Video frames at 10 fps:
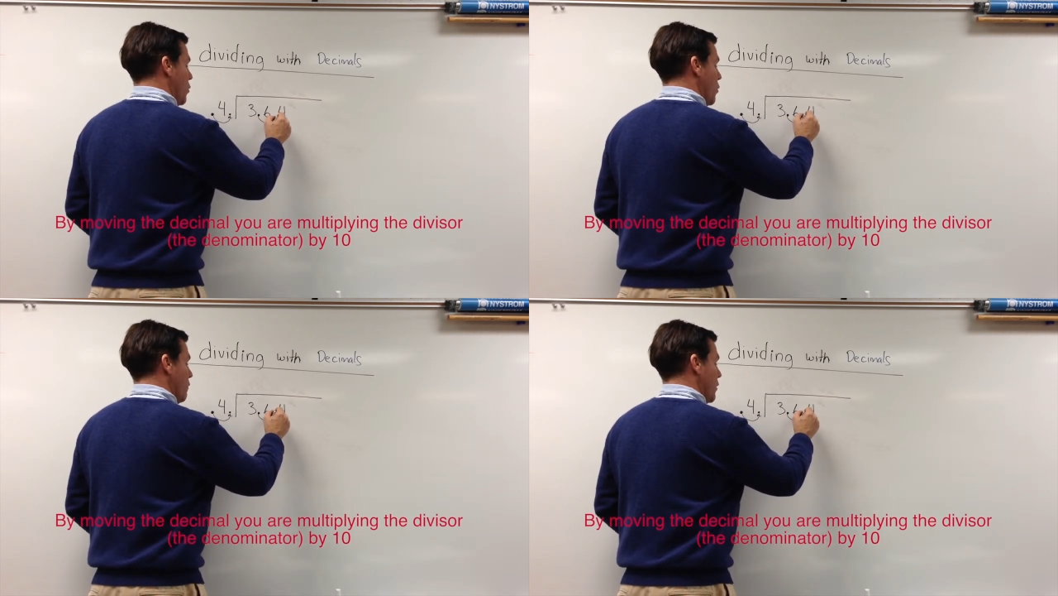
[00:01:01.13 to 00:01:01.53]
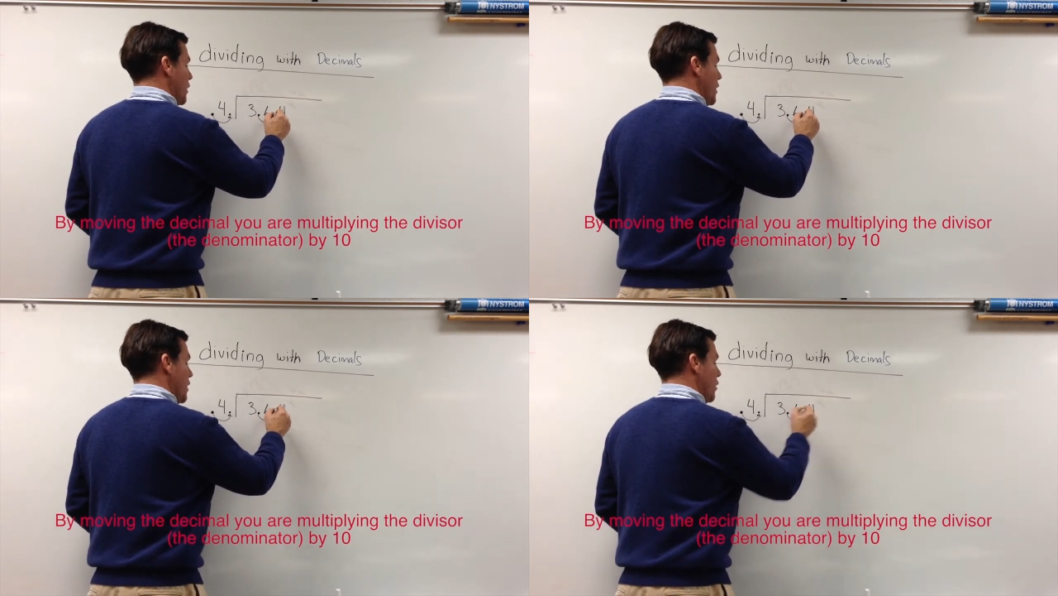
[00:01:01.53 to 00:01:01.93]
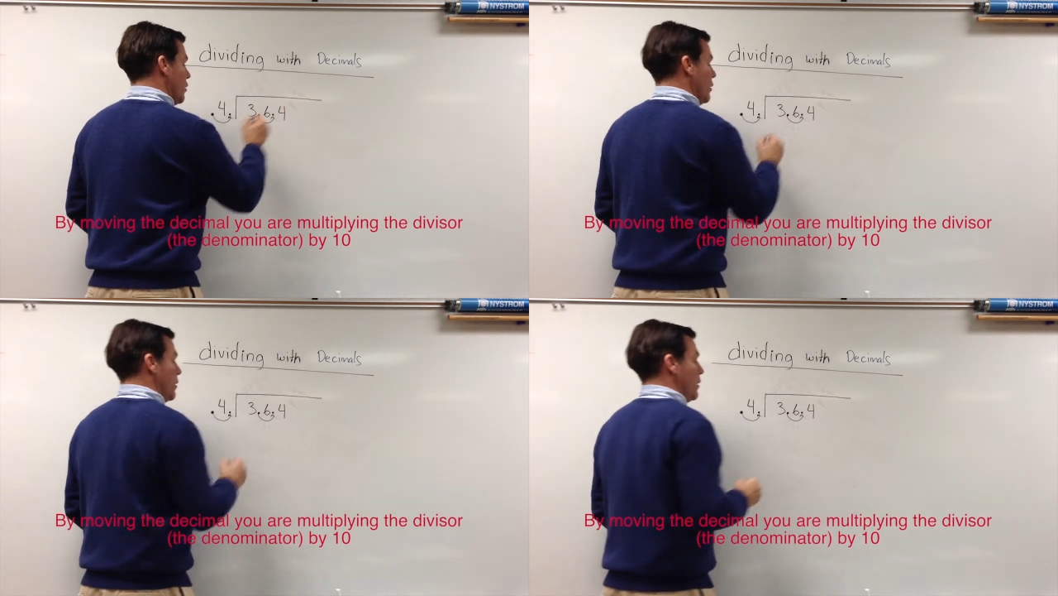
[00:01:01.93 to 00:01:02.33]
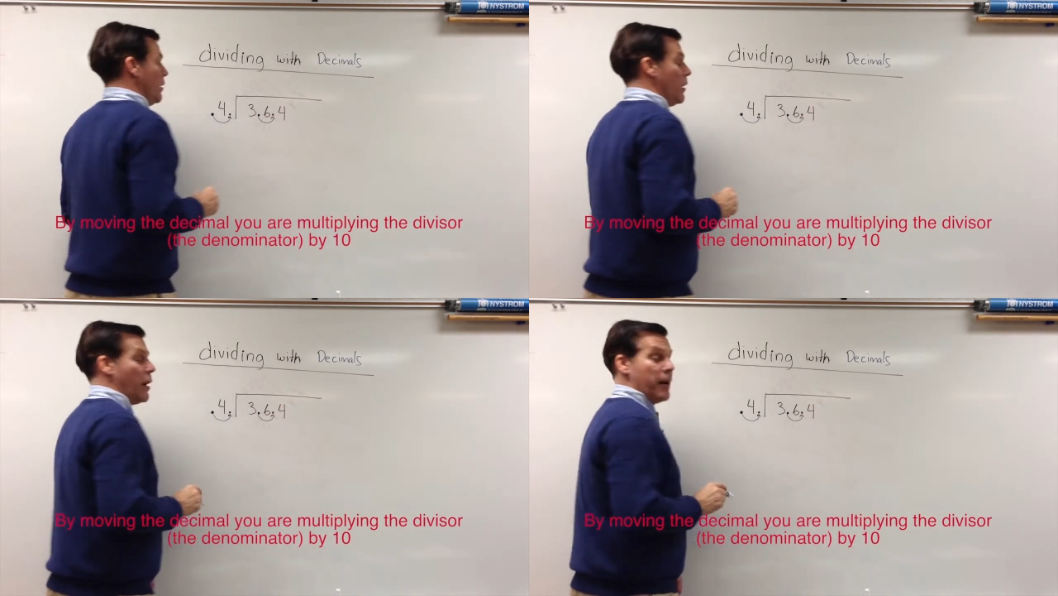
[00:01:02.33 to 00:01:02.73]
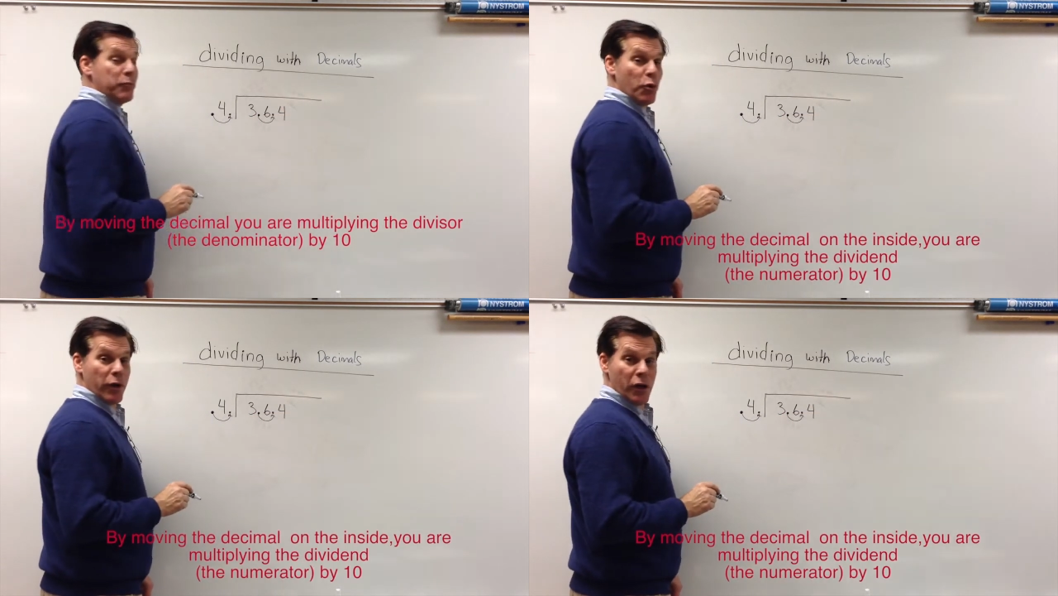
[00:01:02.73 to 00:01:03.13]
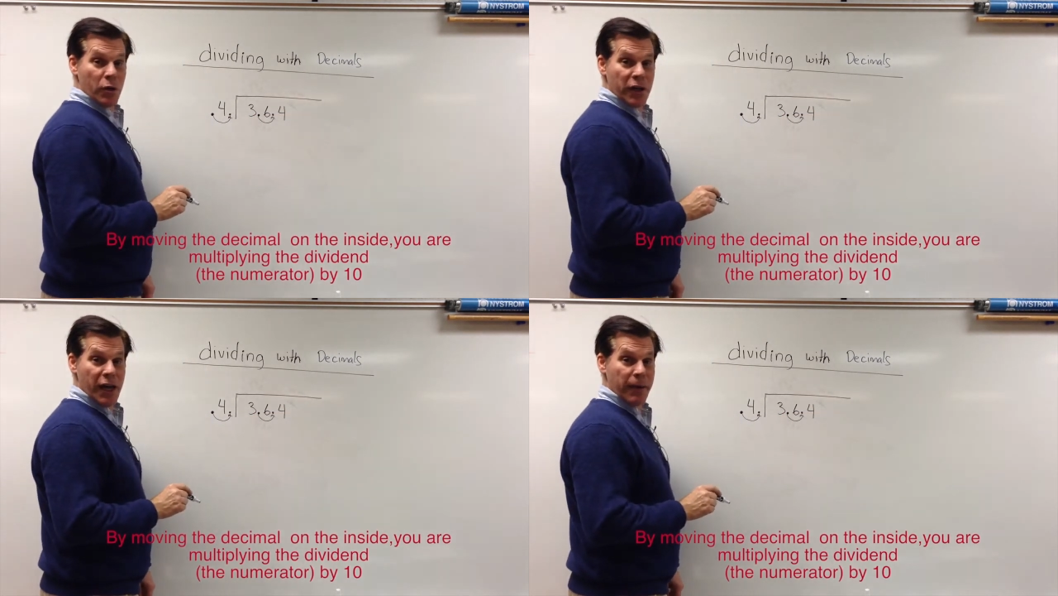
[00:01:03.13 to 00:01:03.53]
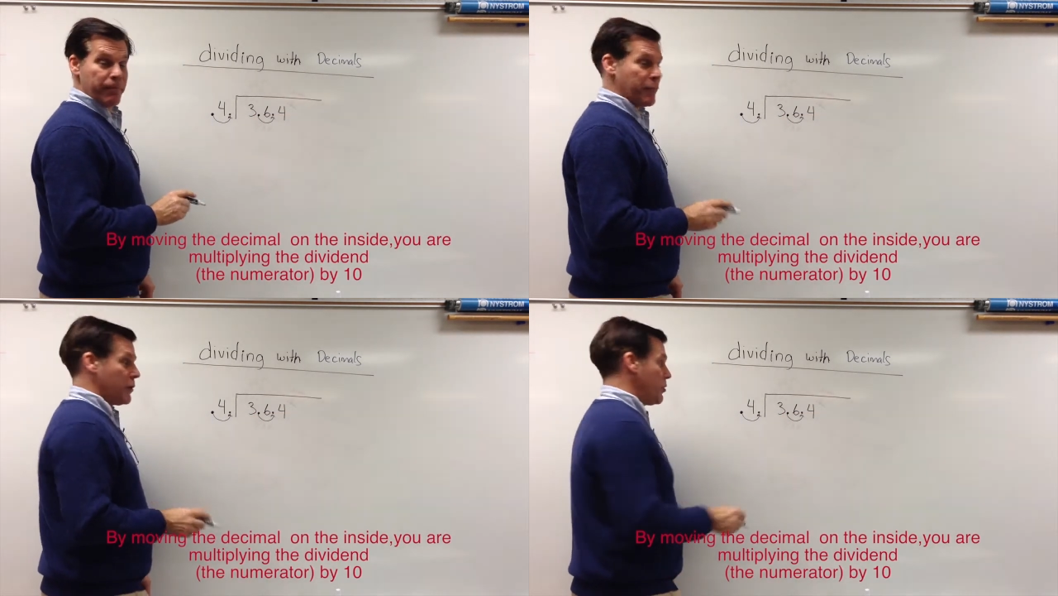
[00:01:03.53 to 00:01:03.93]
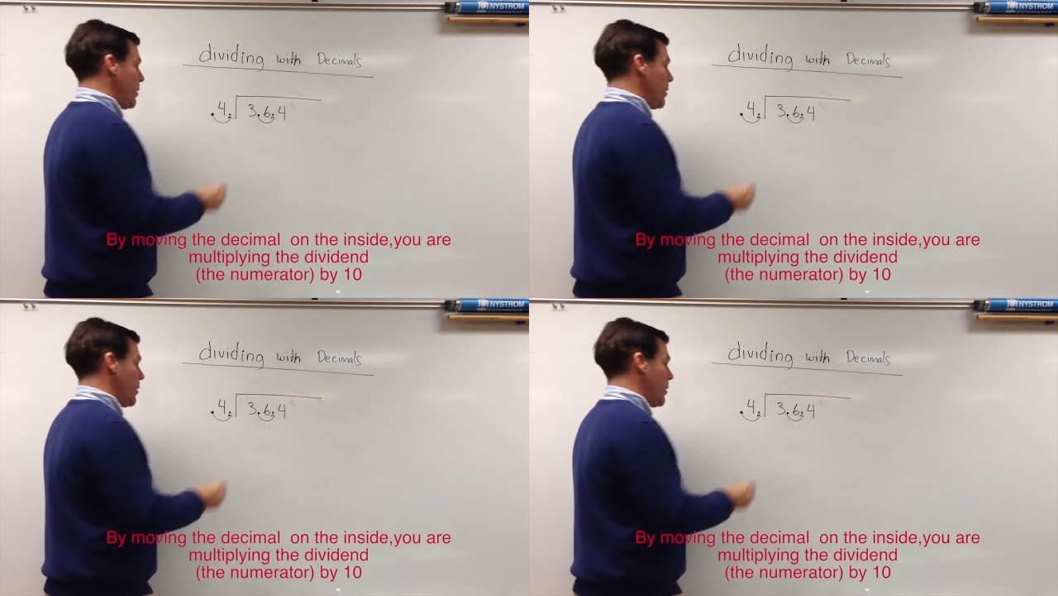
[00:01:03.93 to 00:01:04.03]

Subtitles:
over here, I'm doing okay. So